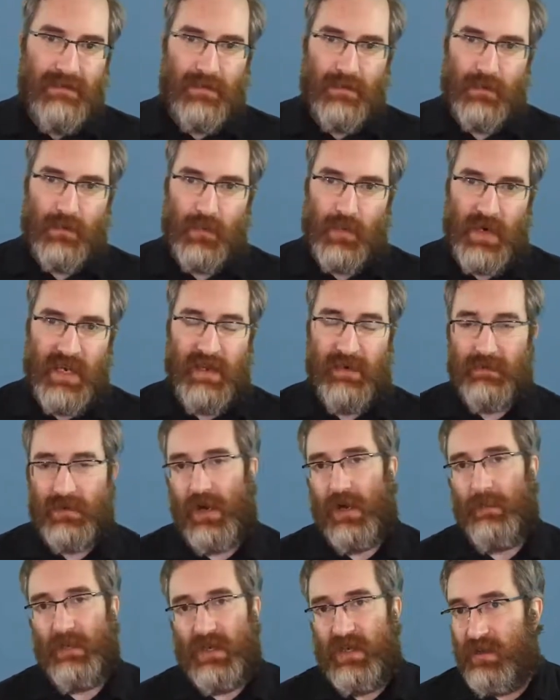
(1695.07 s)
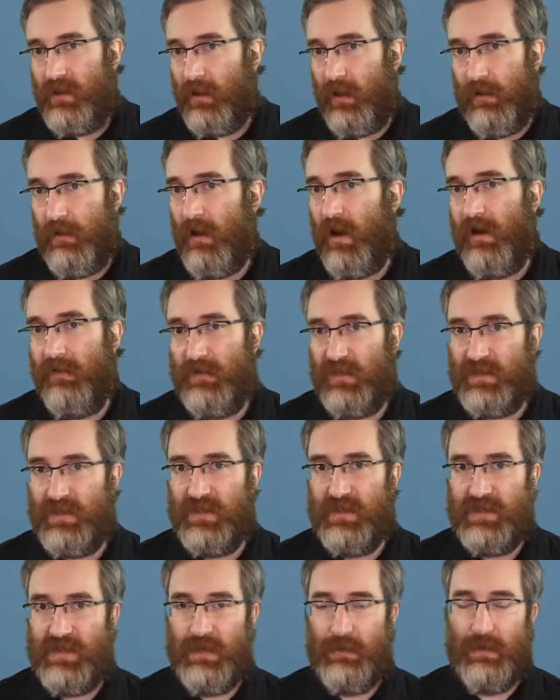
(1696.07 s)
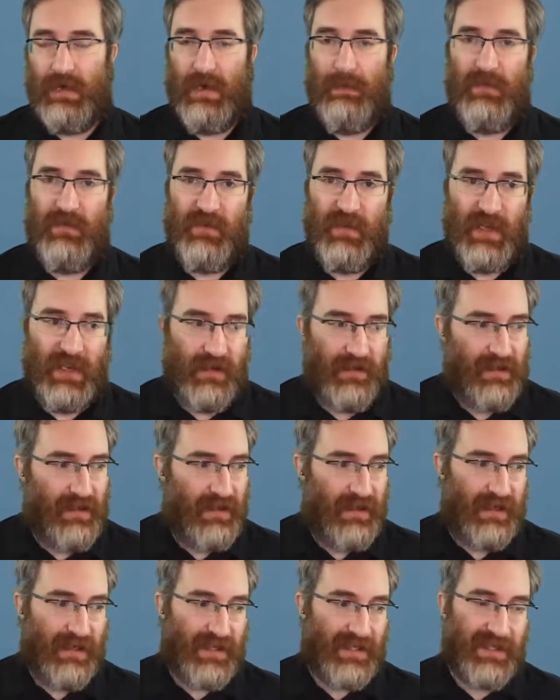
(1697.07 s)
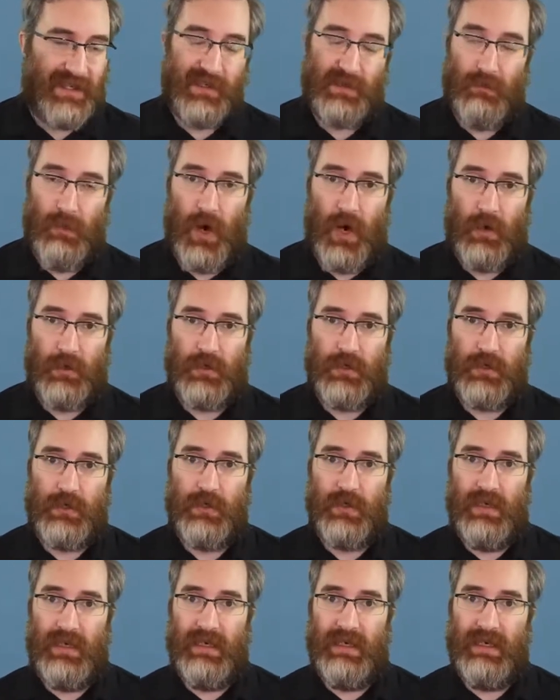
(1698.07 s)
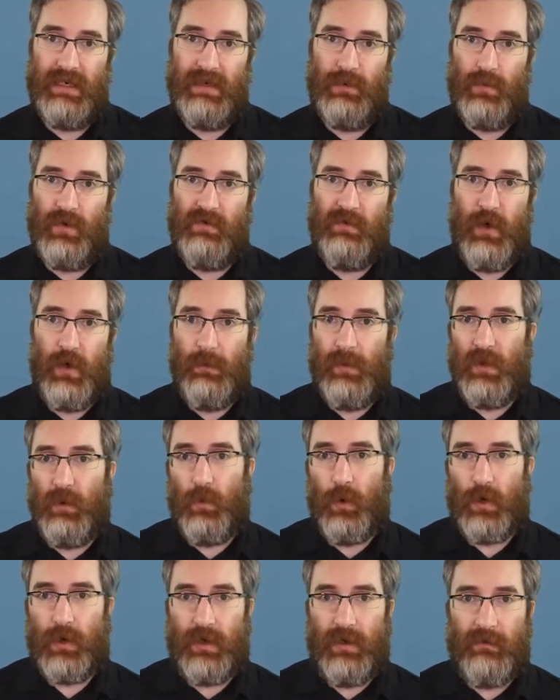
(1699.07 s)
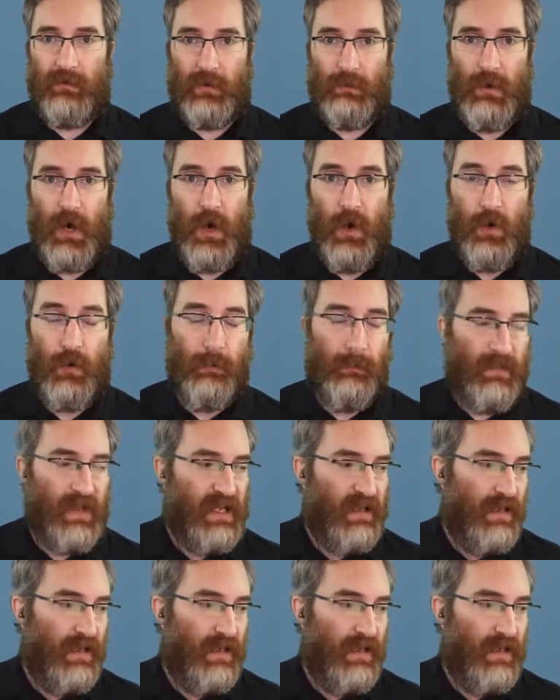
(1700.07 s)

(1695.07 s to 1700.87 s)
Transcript: We have not been in our offices here at Epiphan since March. We've all been working from home.